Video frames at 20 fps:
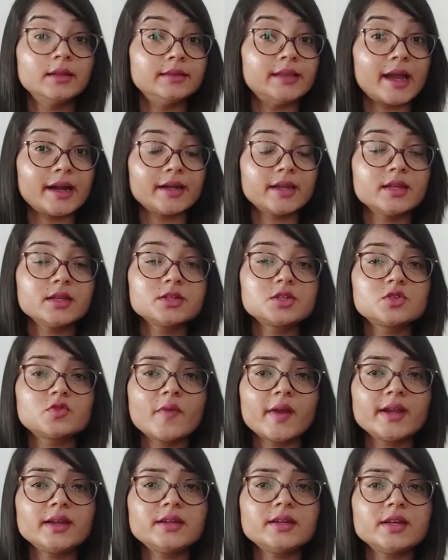that is
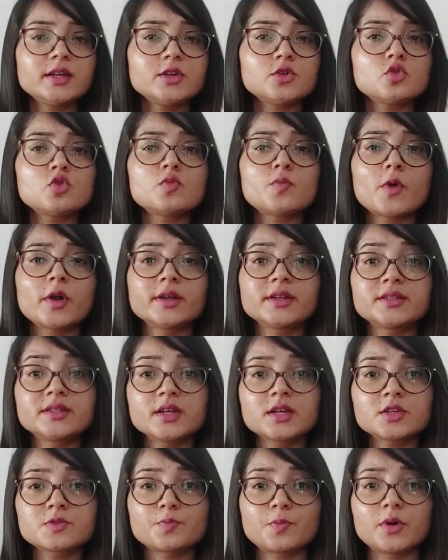
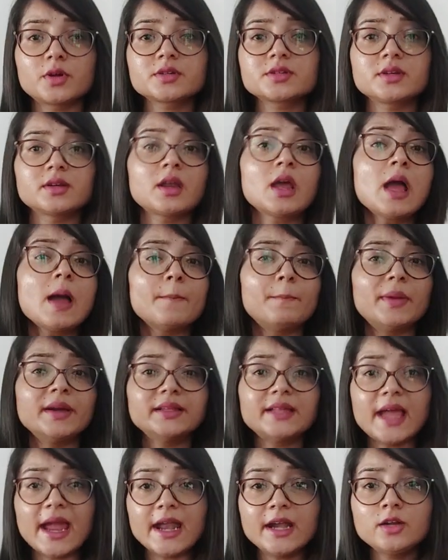22.6% by
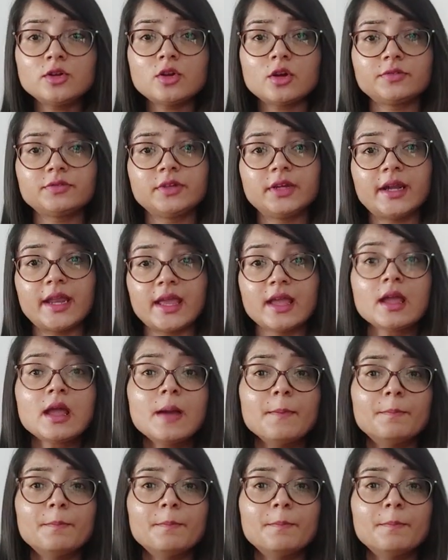the end of the day,